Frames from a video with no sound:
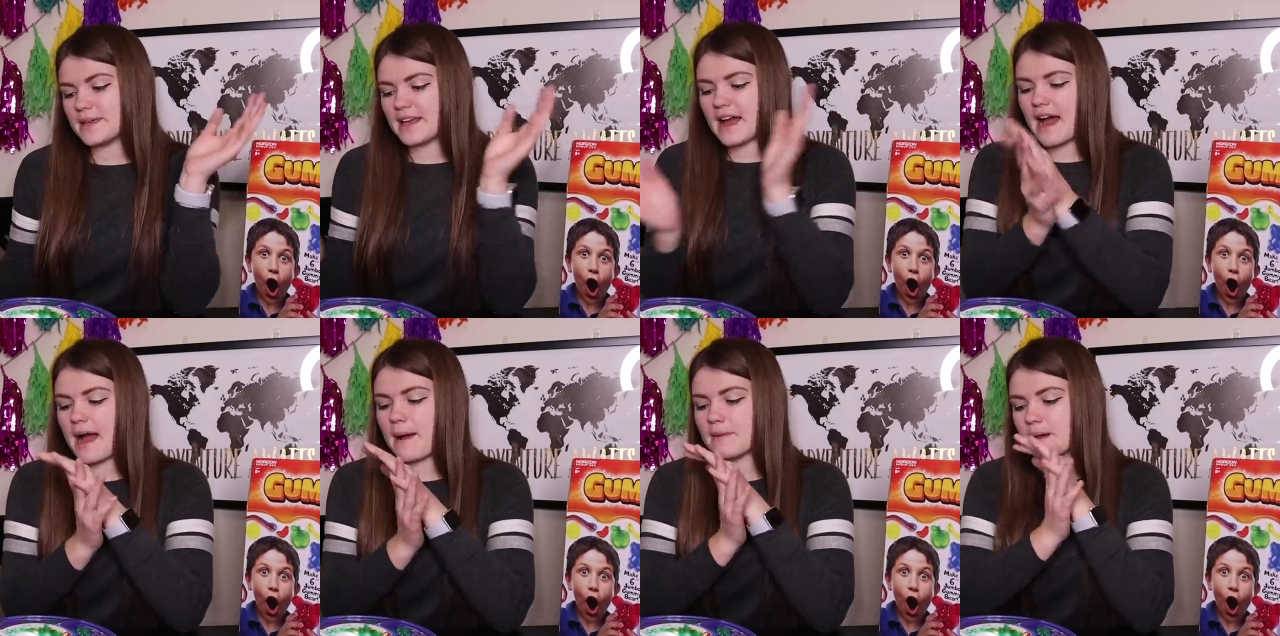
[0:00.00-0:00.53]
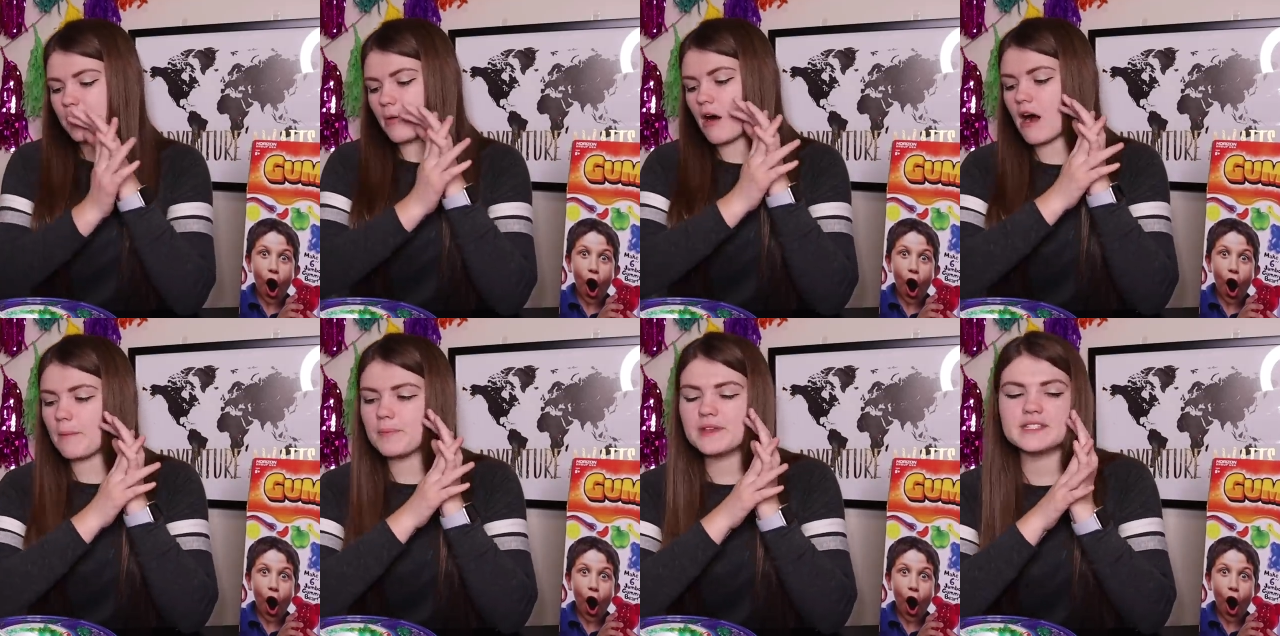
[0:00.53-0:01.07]
Speaker 1: But yeah, I'm gonna
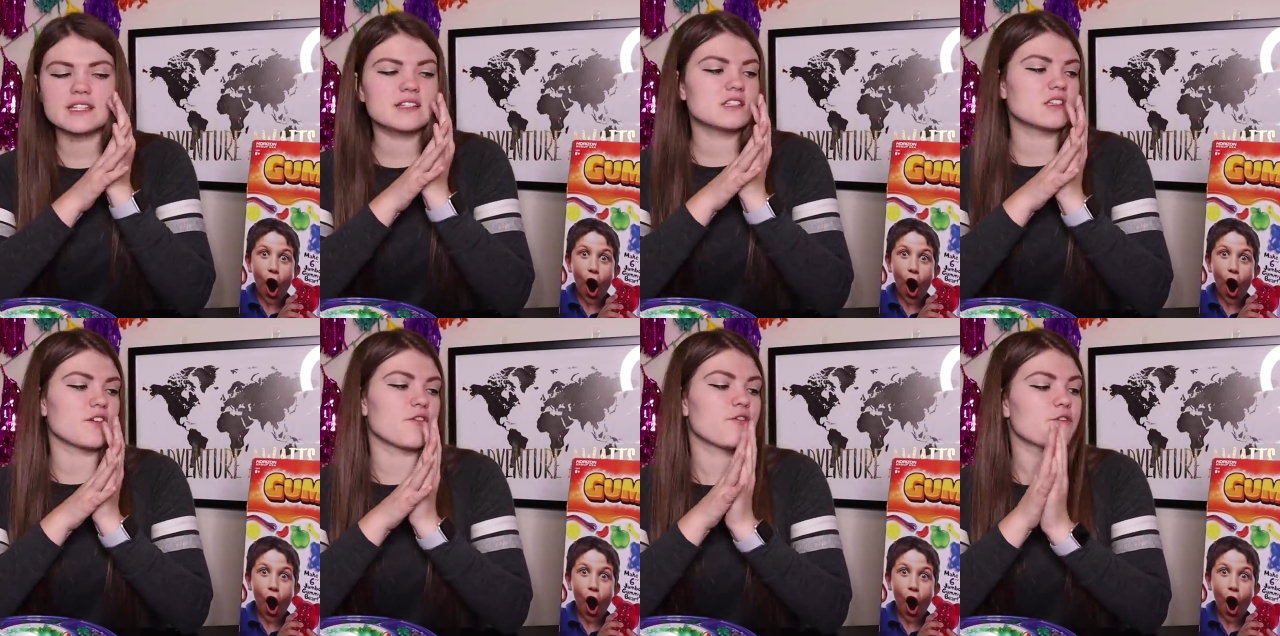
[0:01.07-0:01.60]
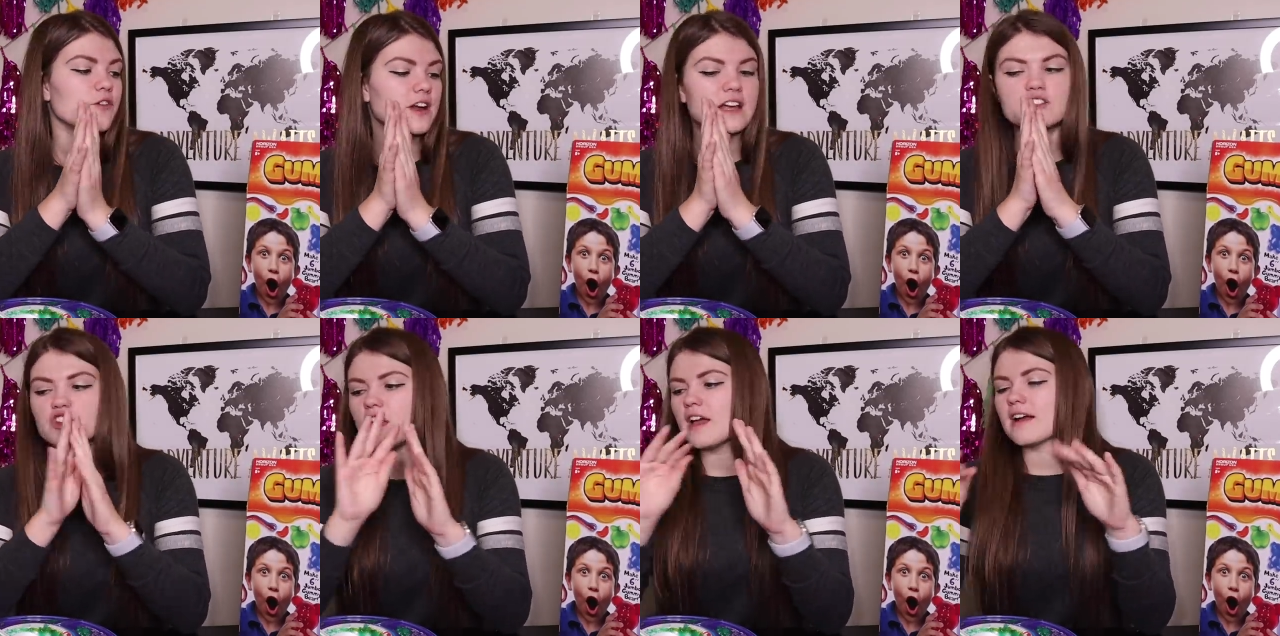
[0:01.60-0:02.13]
pop these into the
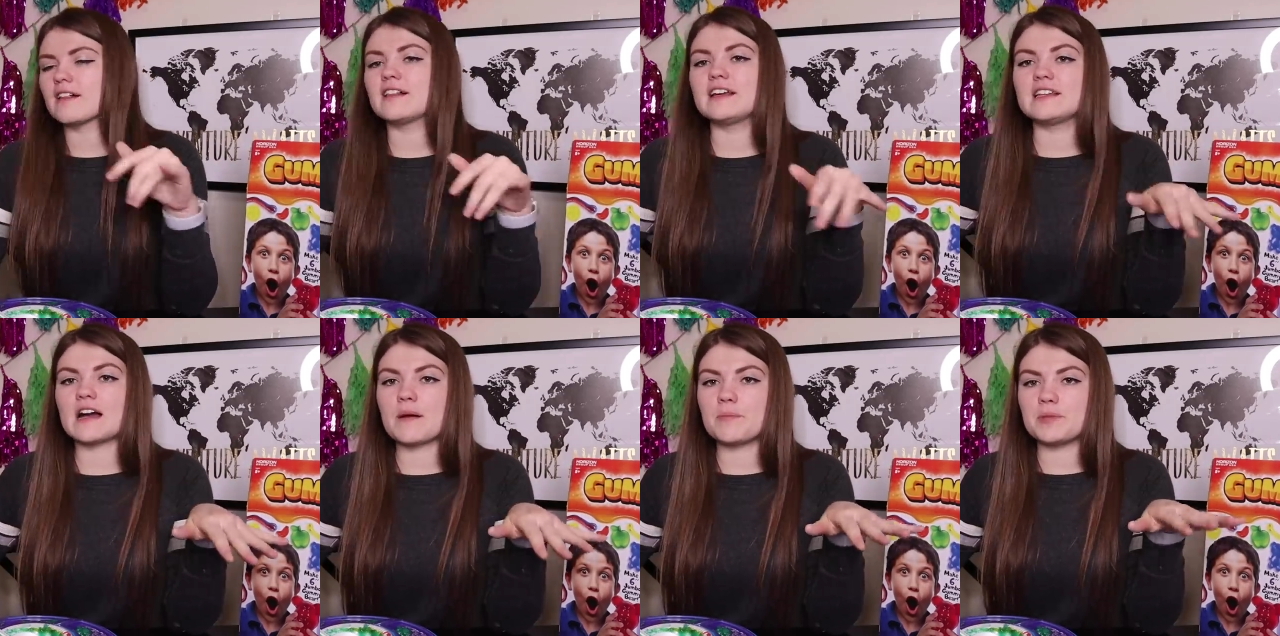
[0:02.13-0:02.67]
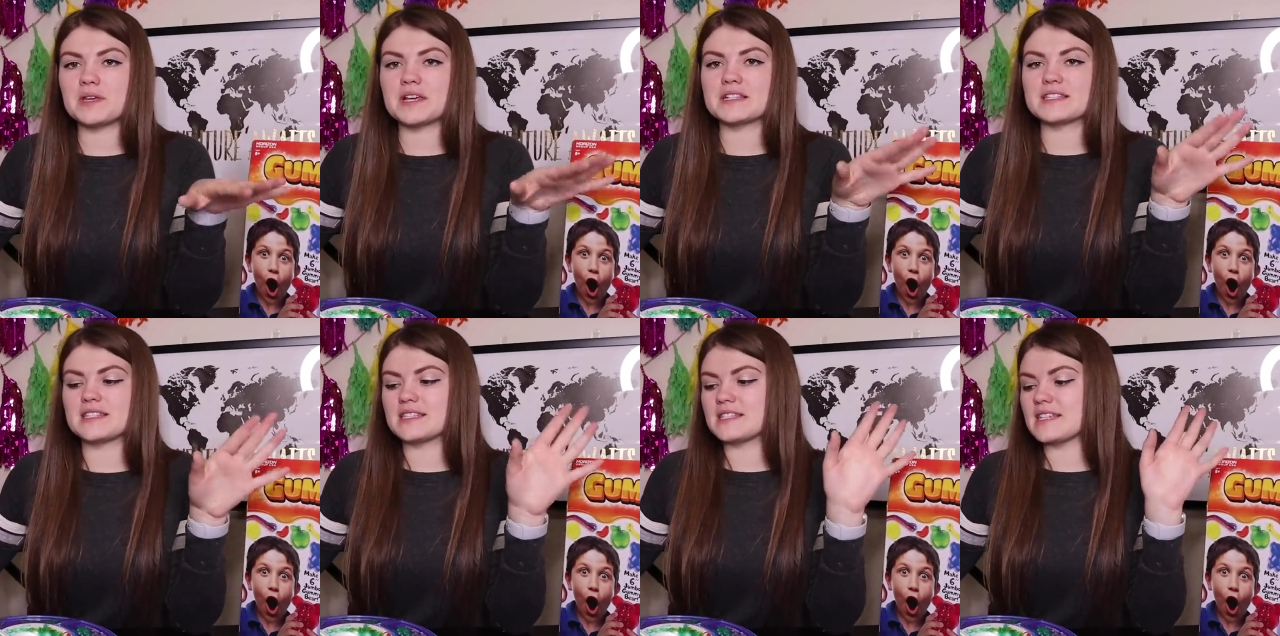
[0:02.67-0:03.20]
fridge, clean up
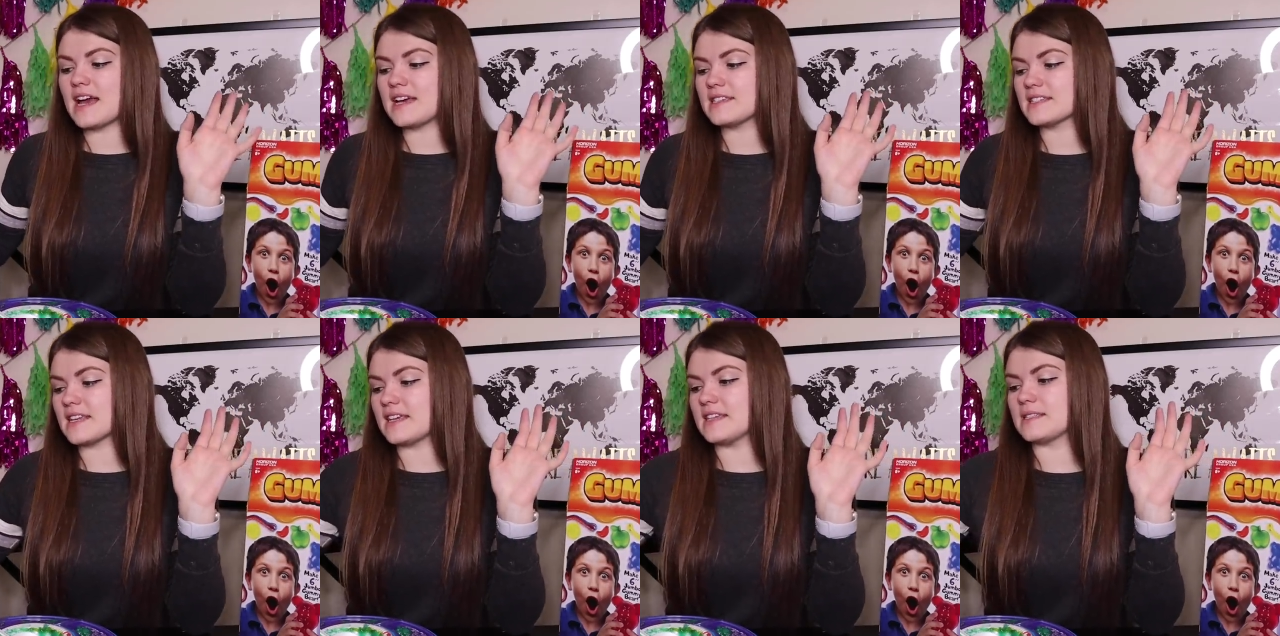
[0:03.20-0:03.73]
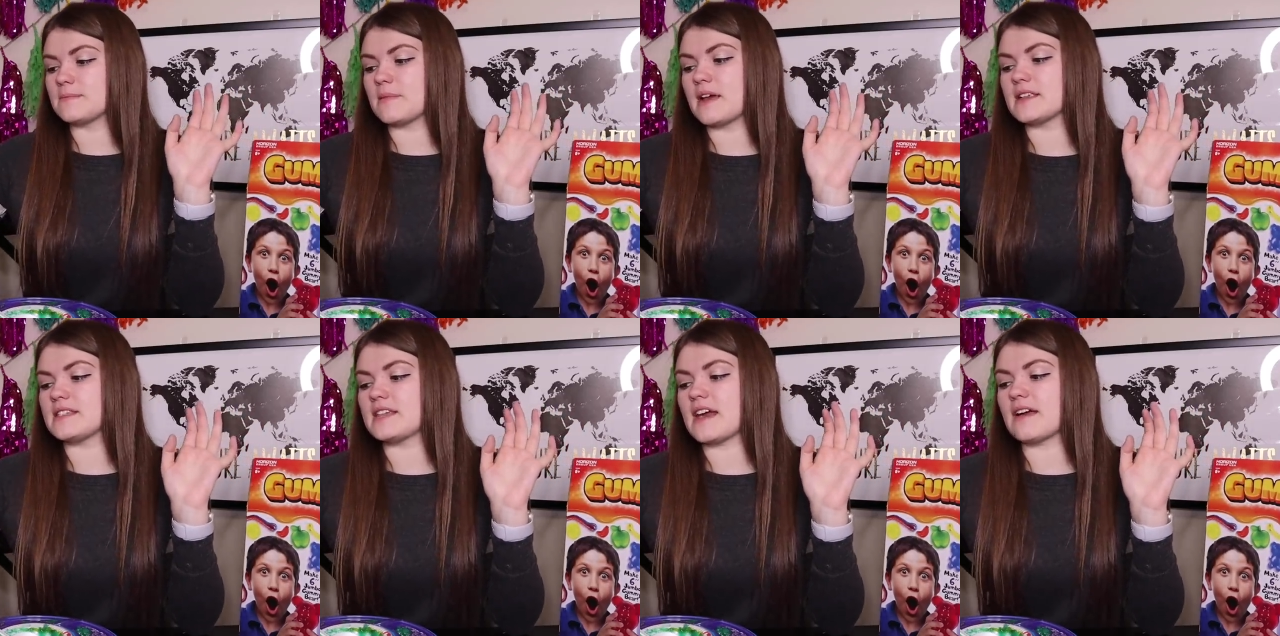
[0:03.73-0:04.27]
because this desk is
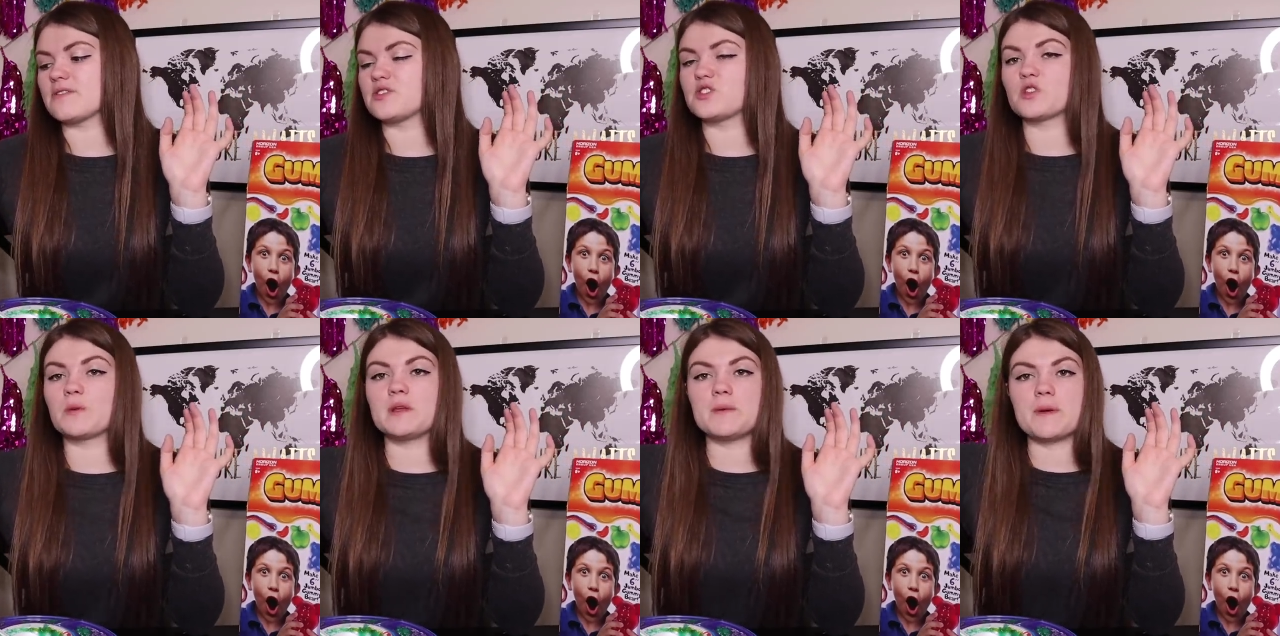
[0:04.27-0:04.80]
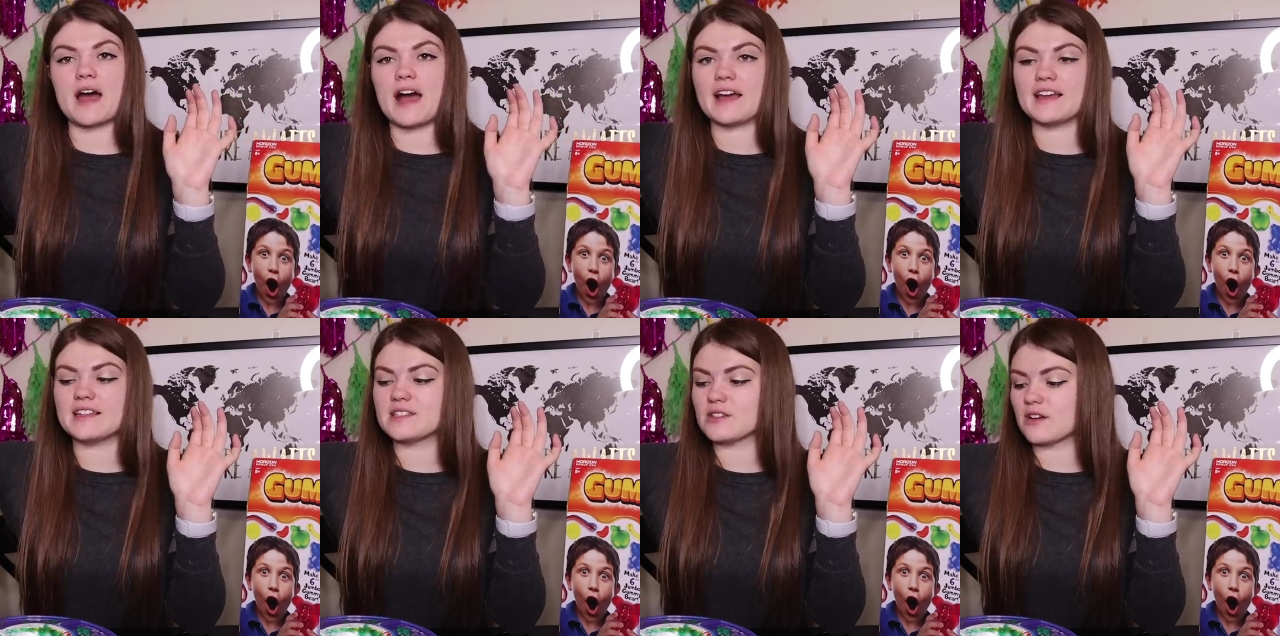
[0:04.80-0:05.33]
messy. I have so many
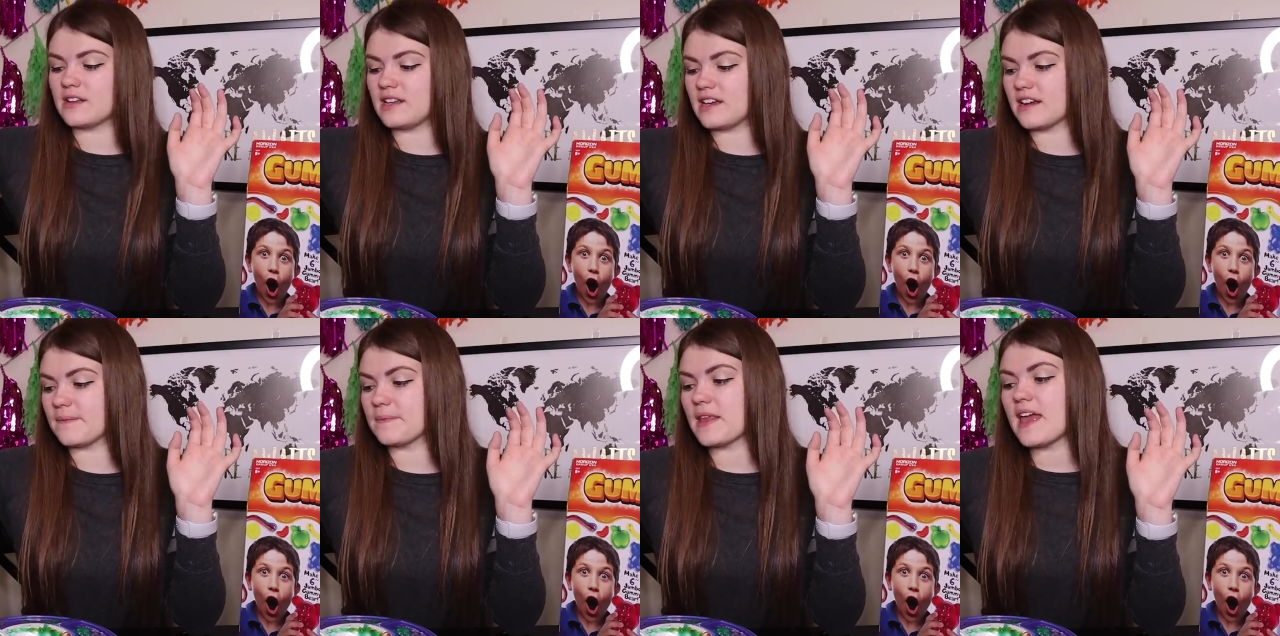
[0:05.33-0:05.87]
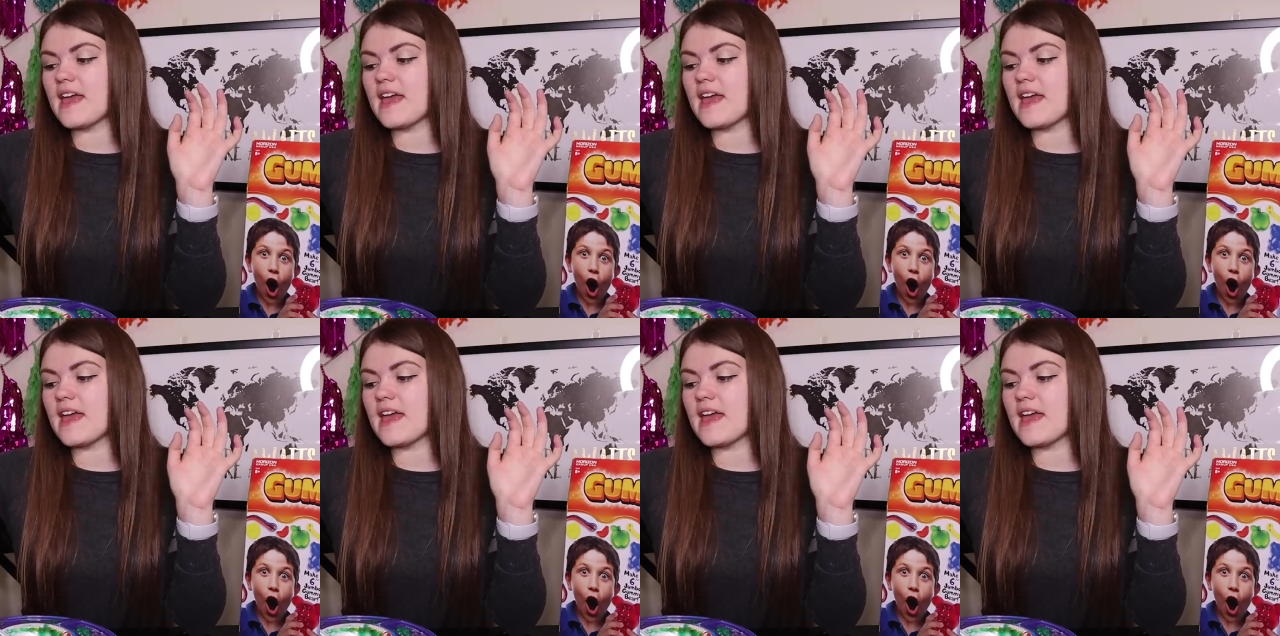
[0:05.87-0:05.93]
packets on here.